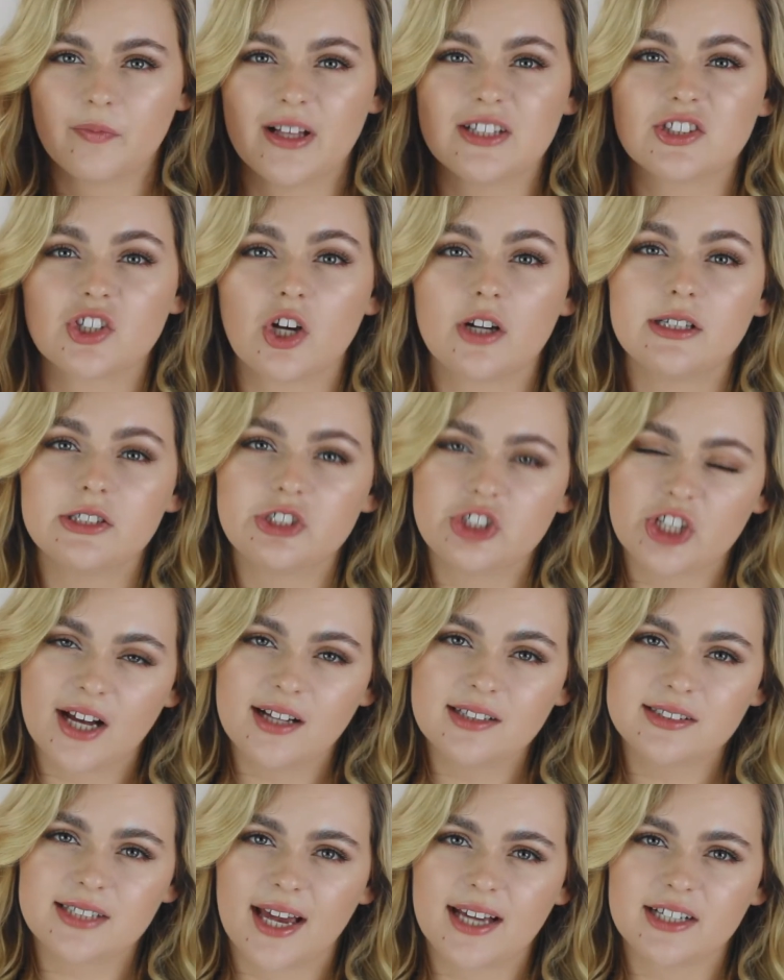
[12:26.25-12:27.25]
It's got a
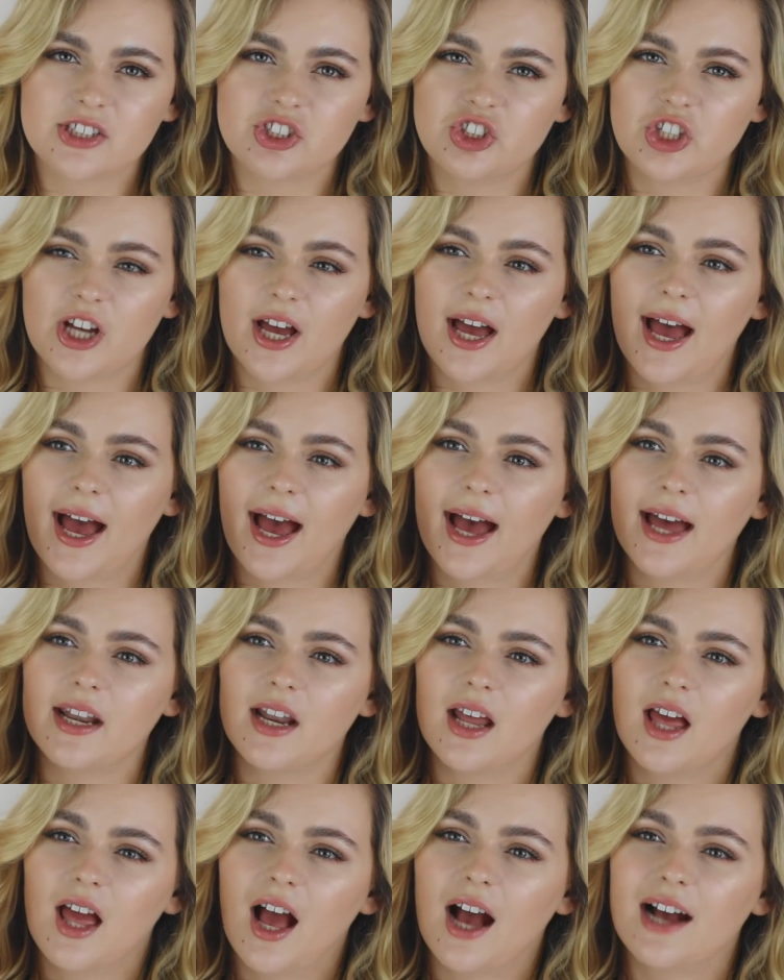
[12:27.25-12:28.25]
gel texture
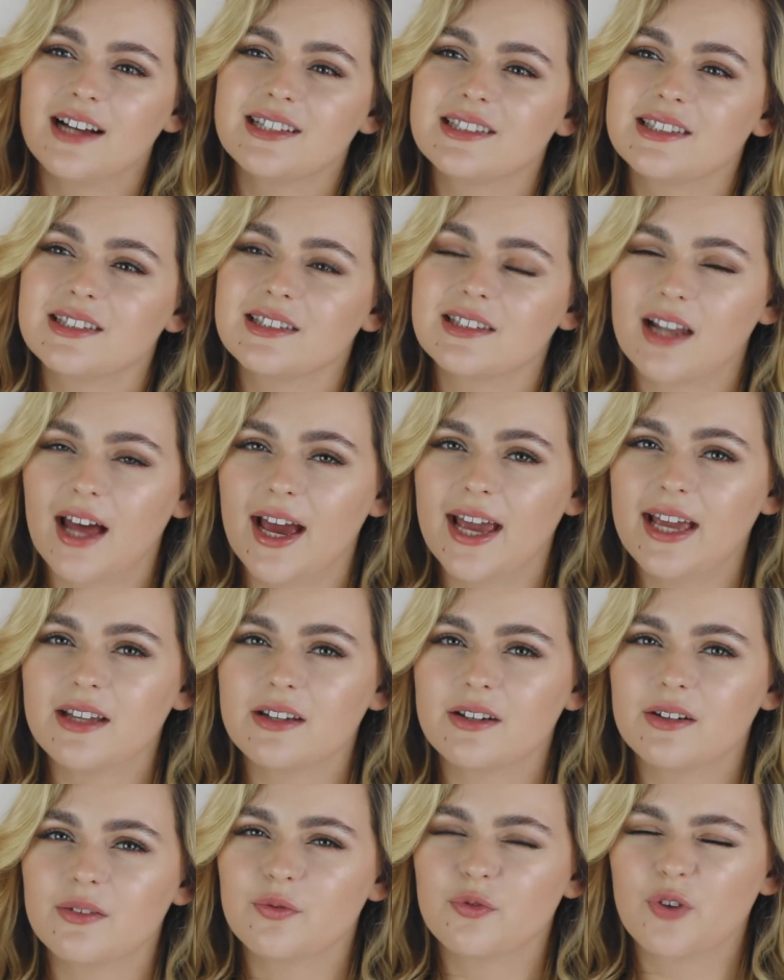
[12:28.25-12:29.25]
and a
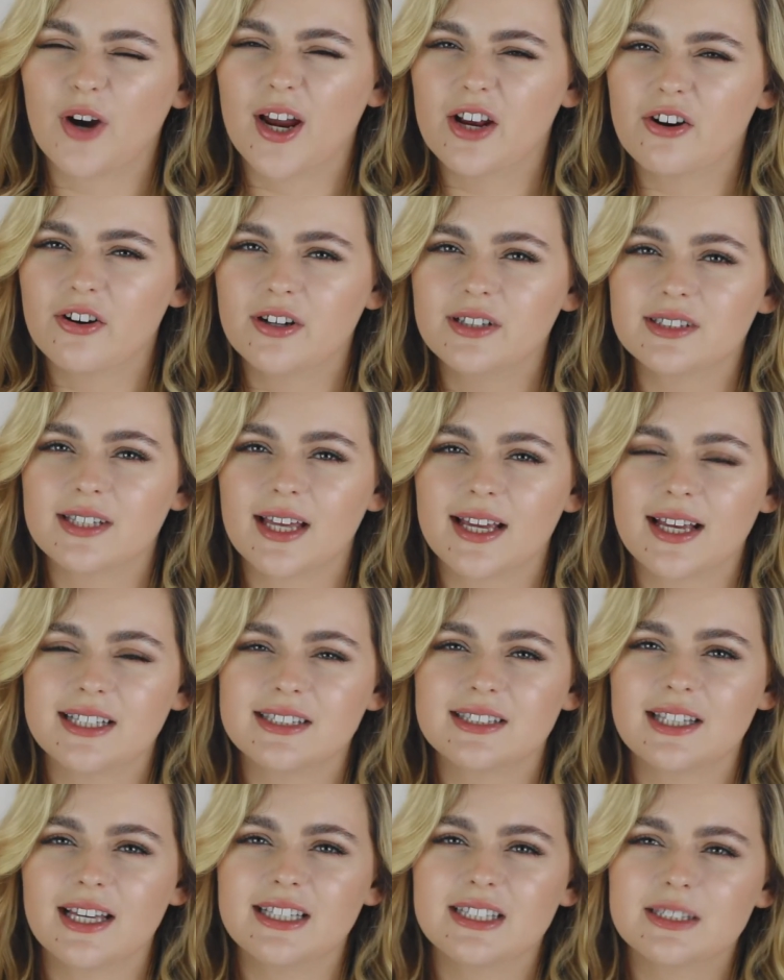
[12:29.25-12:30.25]
slight fragrance, like
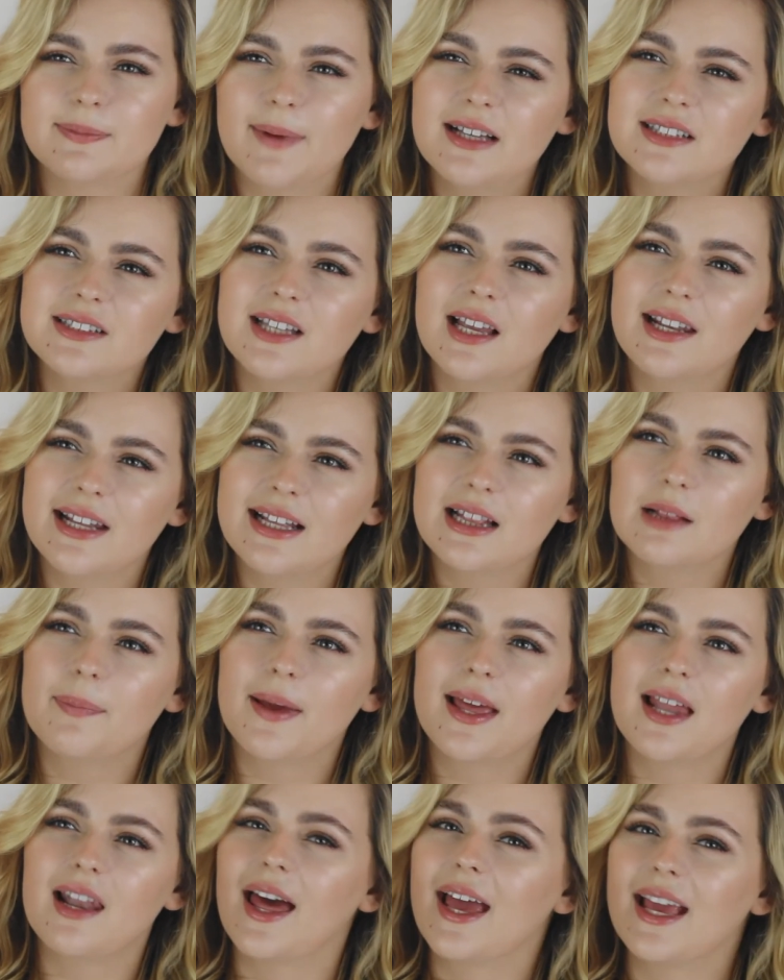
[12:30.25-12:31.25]
it smells a little
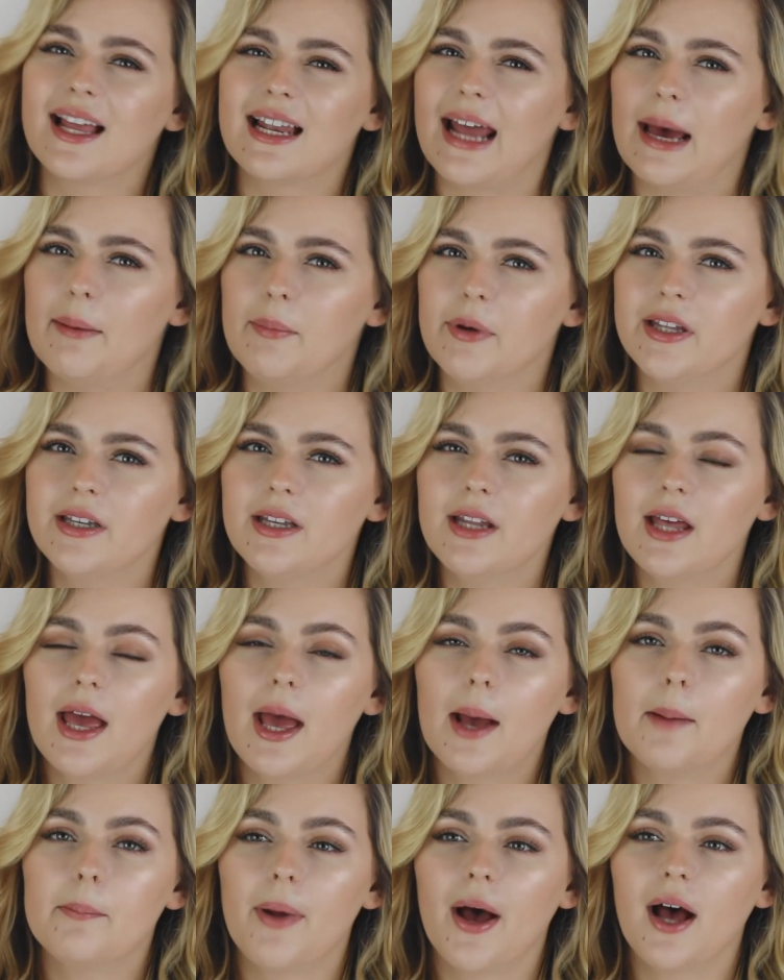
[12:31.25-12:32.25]
bit like lemon,
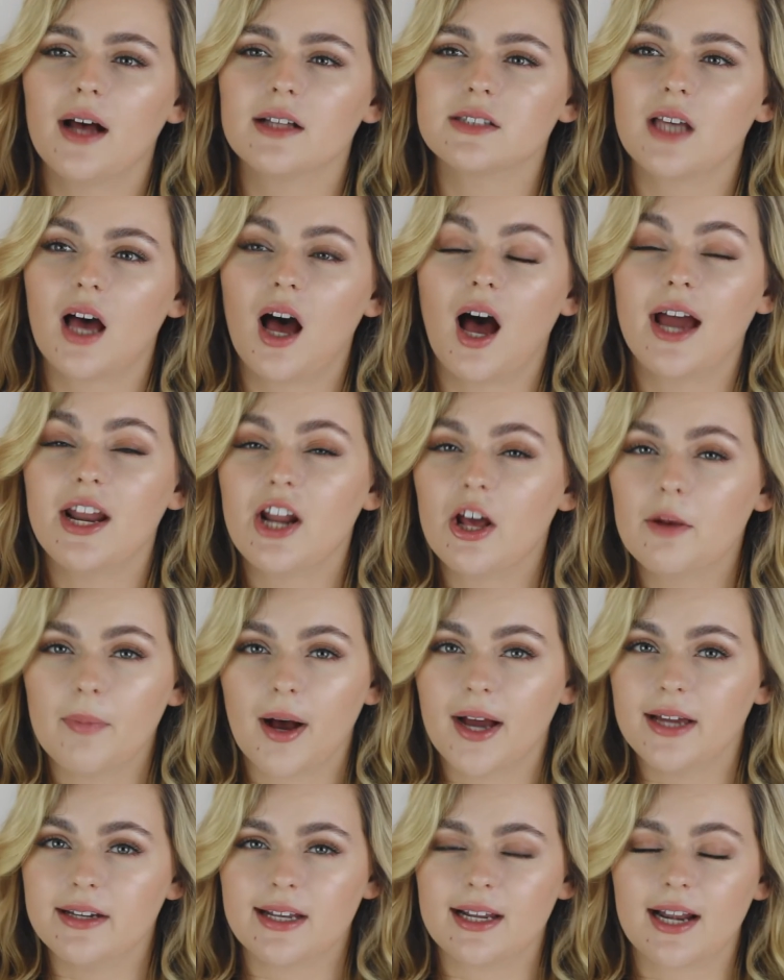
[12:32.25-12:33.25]
but I don't
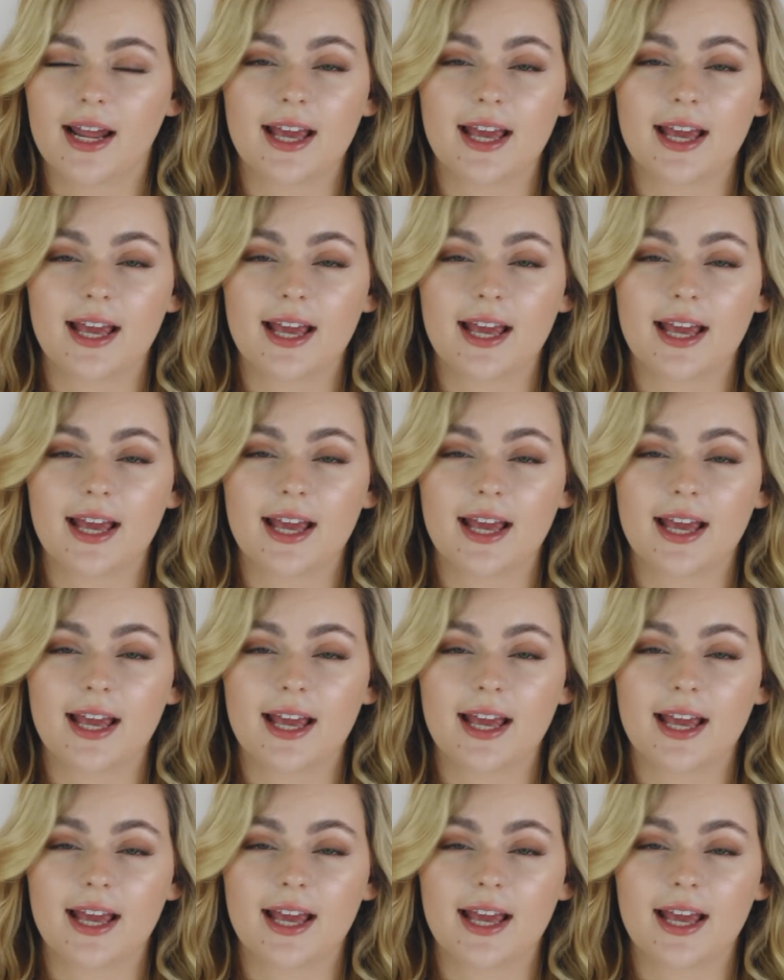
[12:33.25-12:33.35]
mind it.